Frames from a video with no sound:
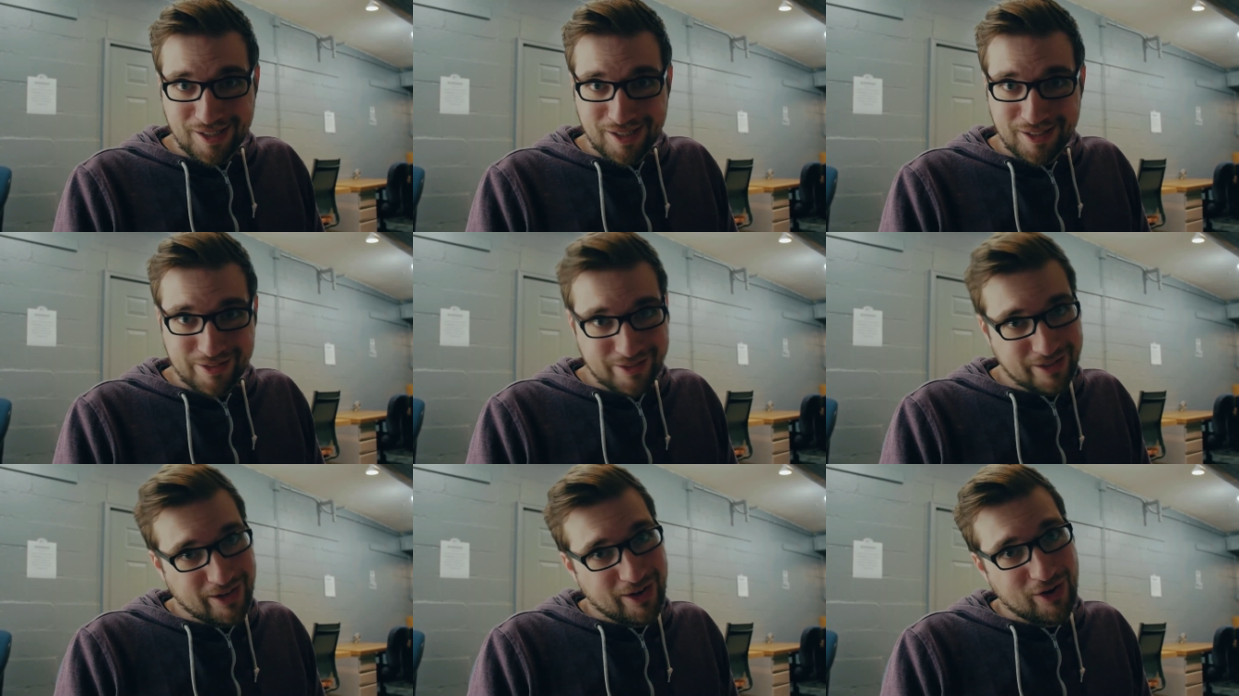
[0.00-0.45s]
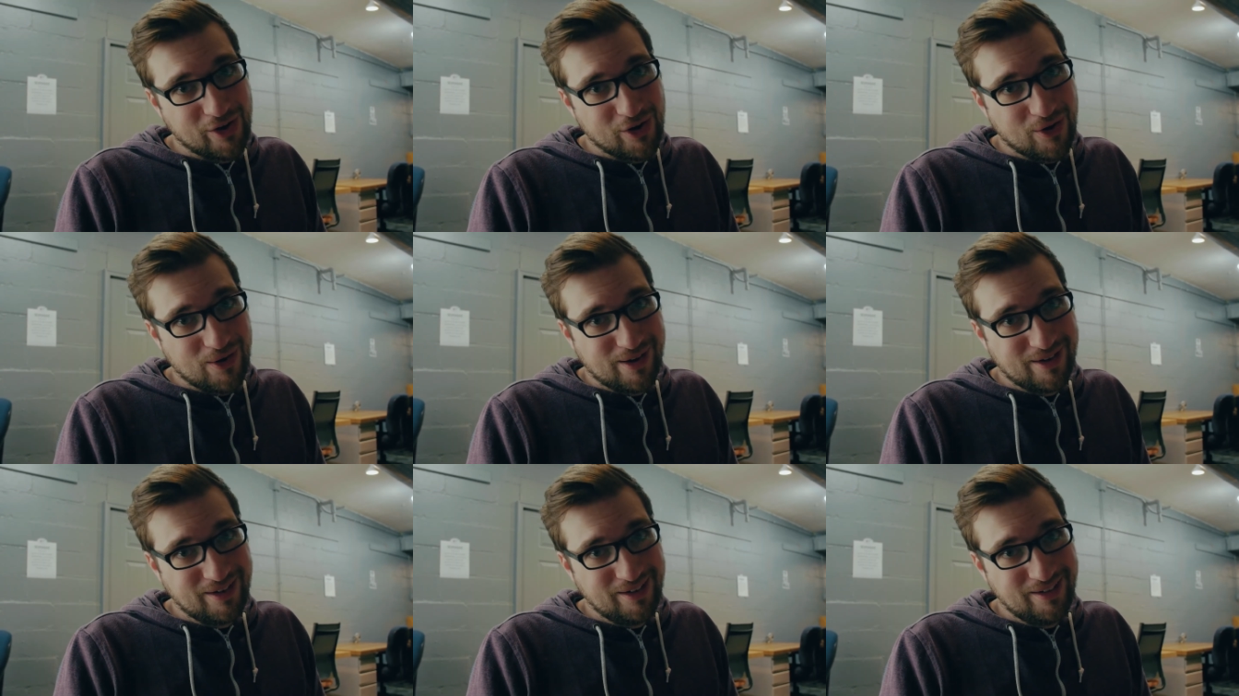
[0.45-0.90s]

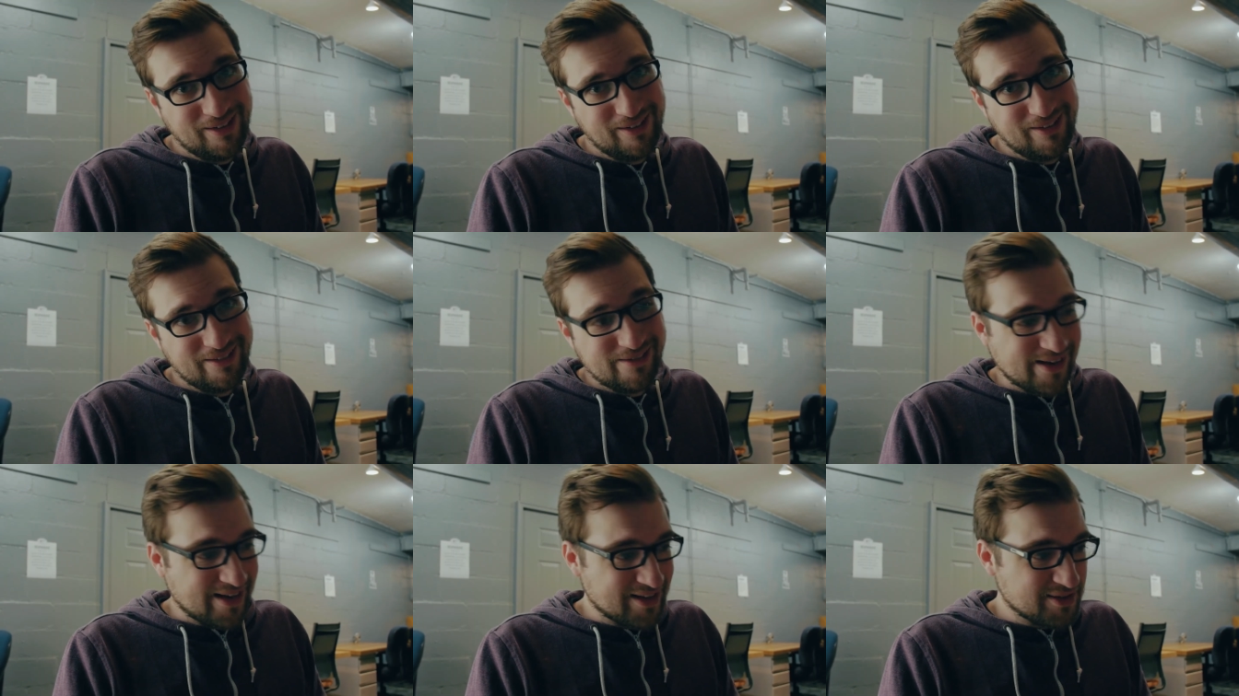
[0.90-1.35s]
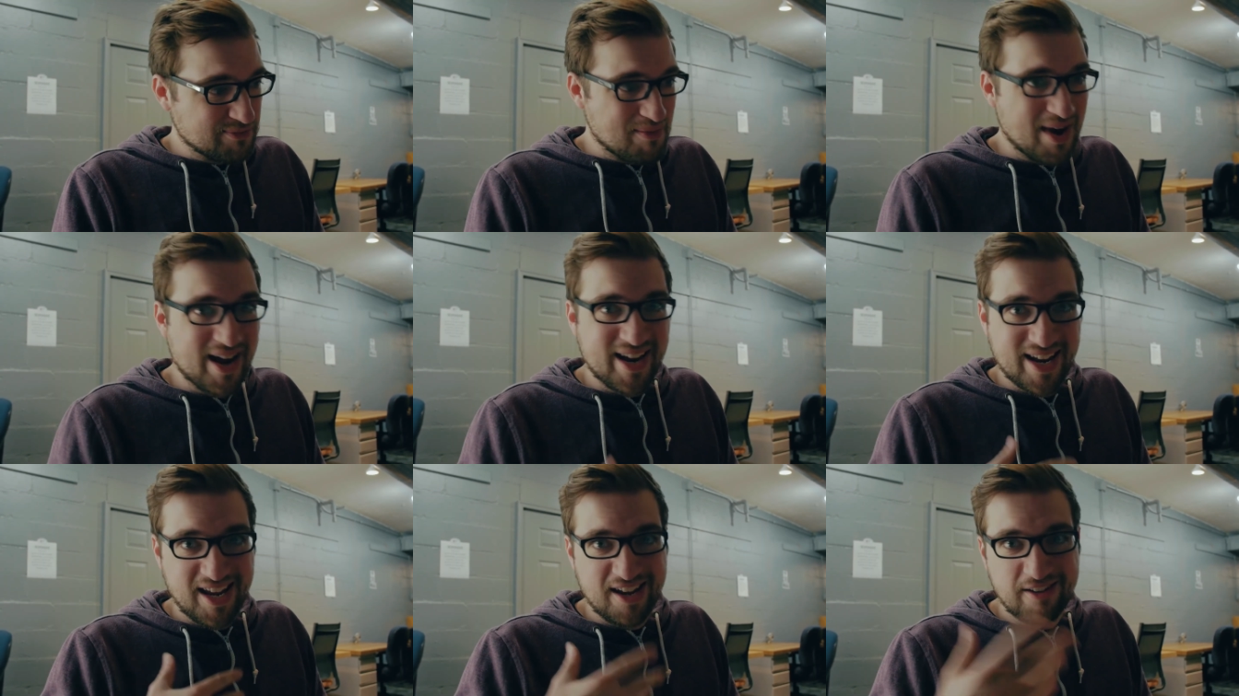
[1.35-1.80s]
So, it's
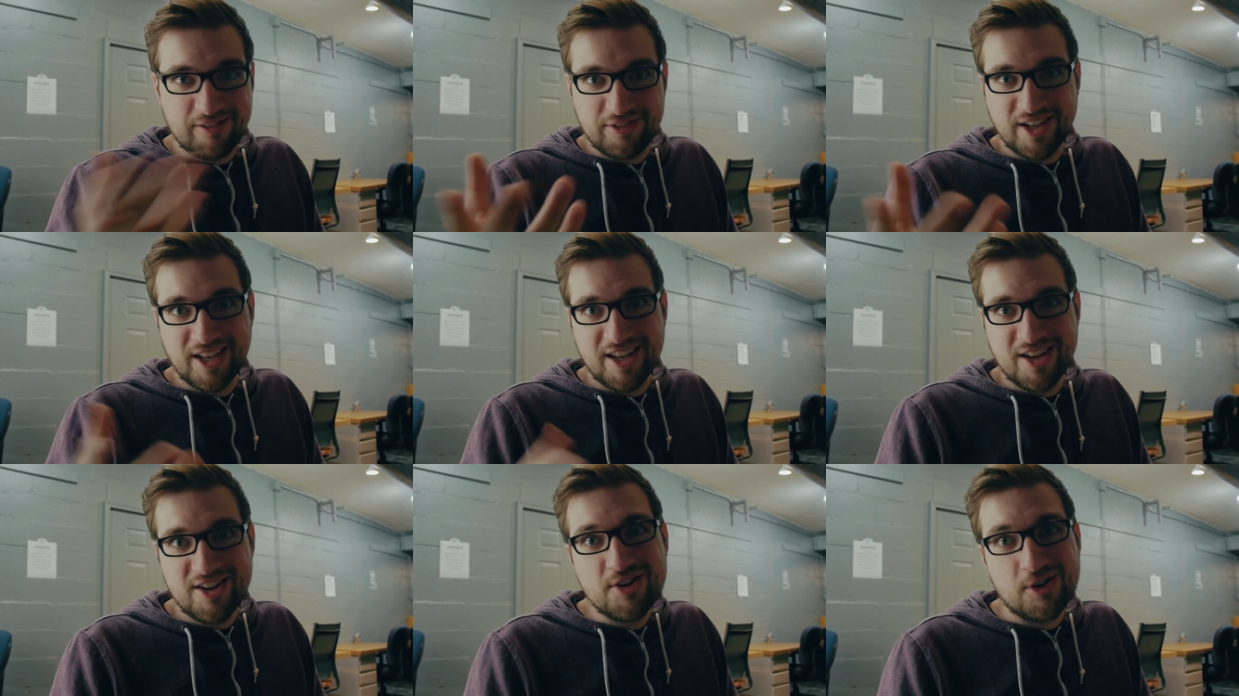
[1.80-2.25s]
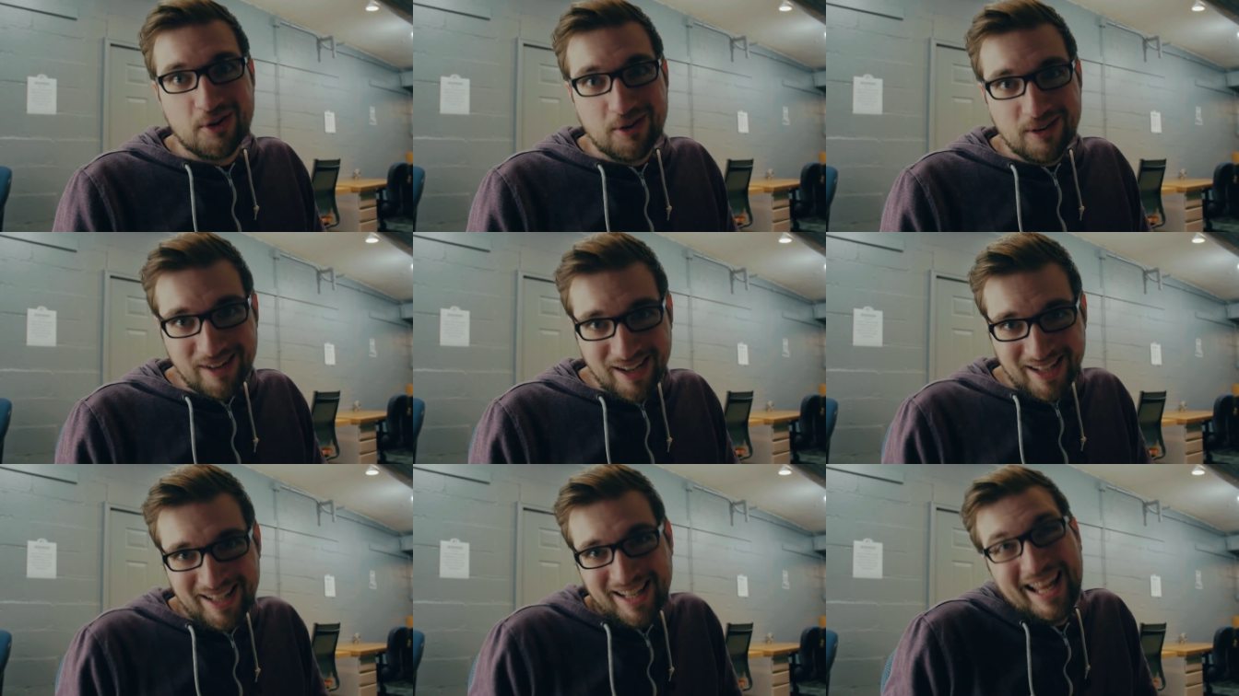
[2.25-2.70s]
my gift to you.
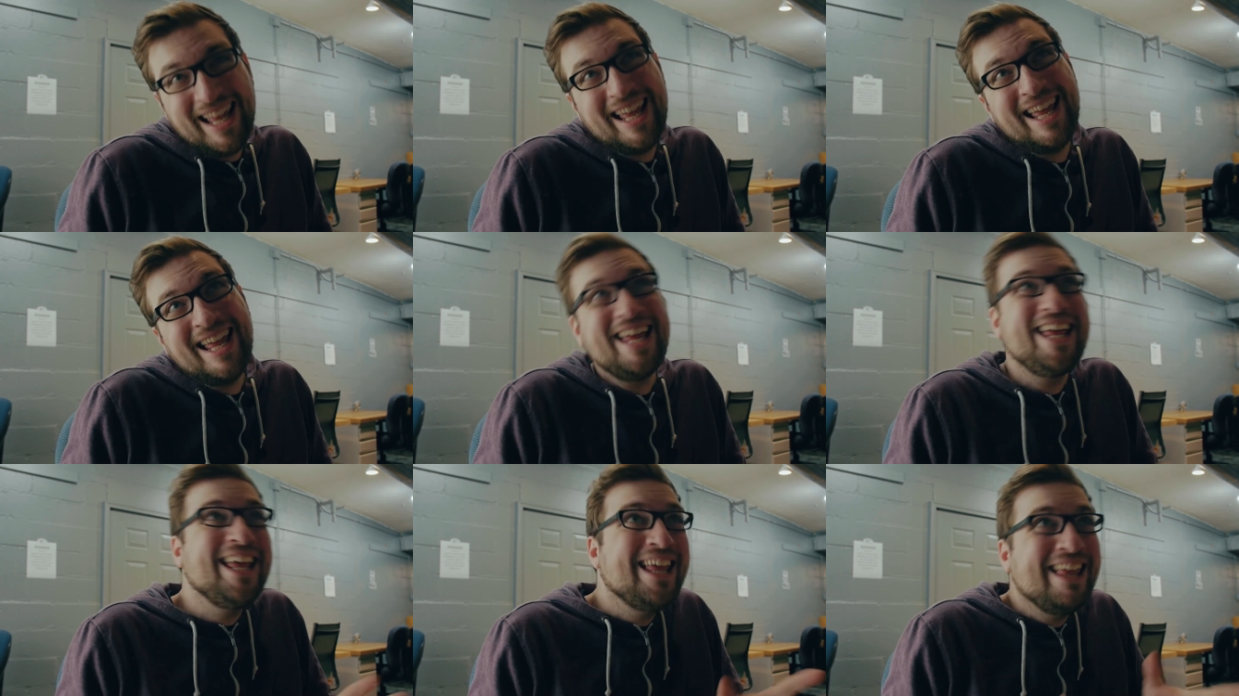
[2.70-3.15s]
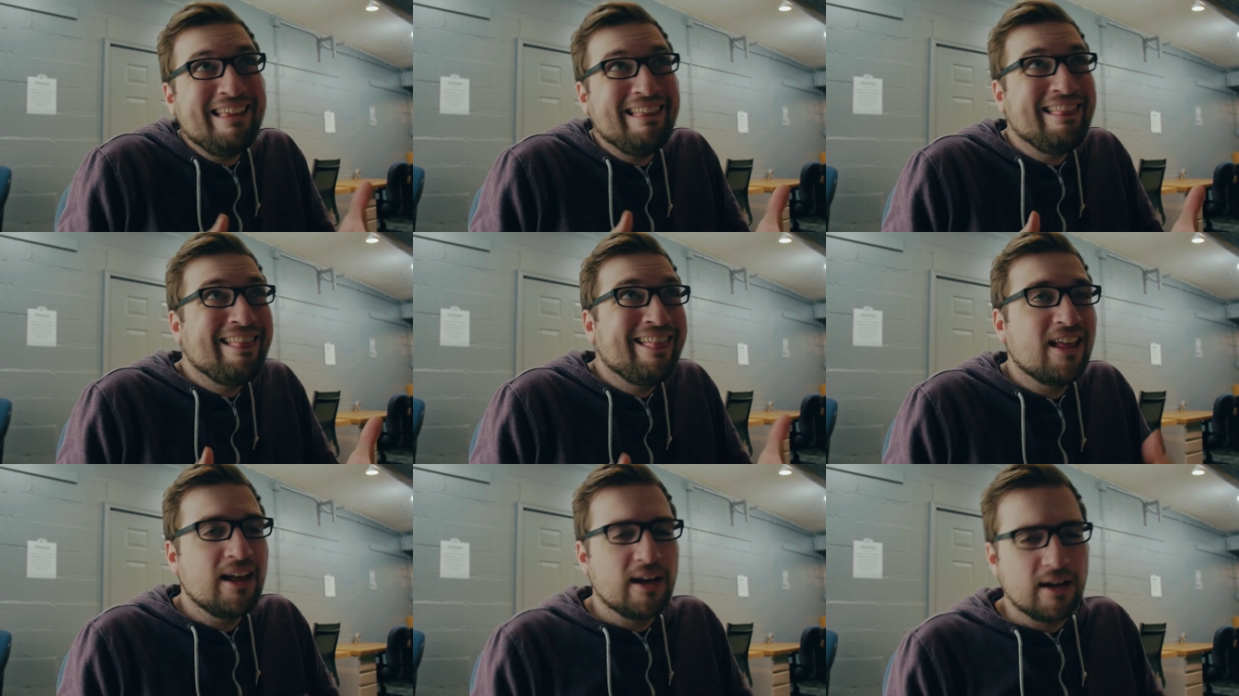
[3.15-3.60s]

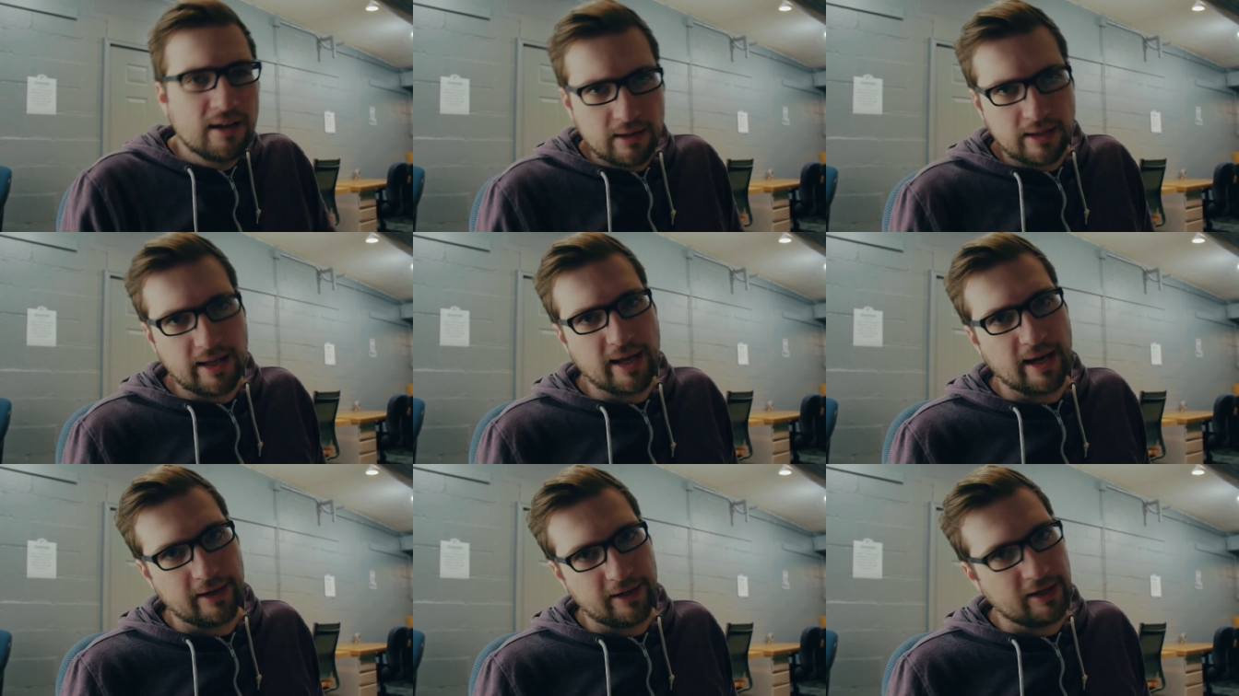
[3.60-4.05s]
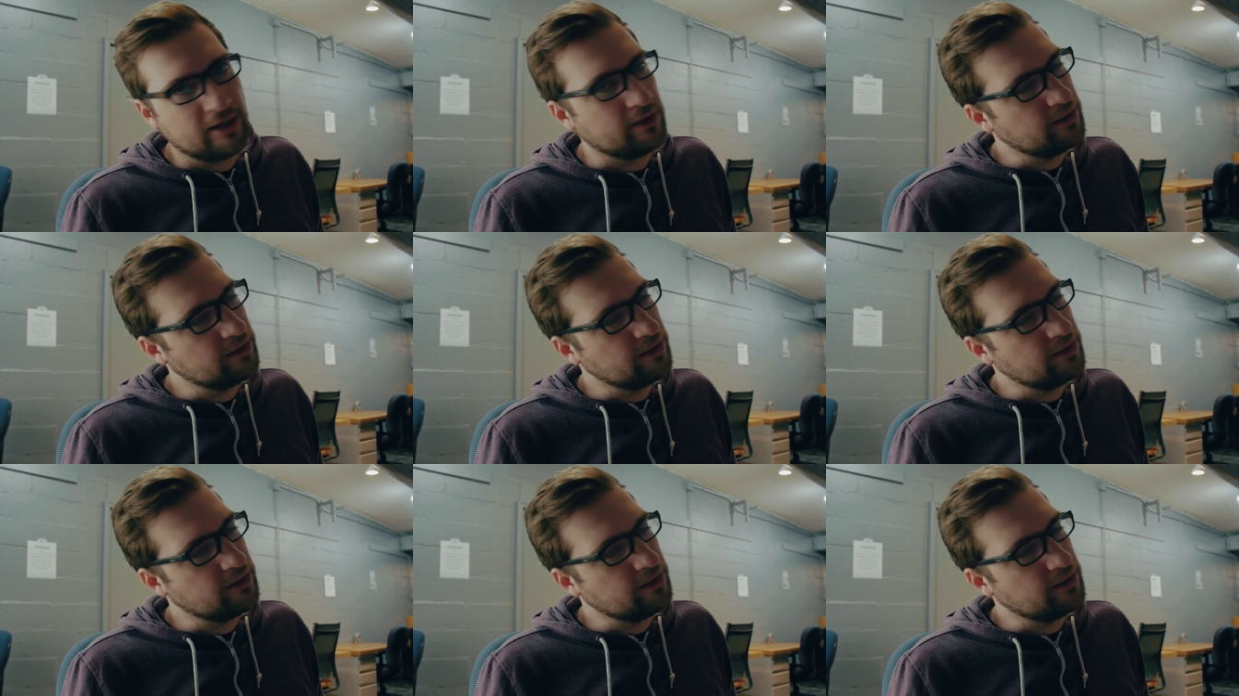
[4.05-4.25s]
Yeah, I know,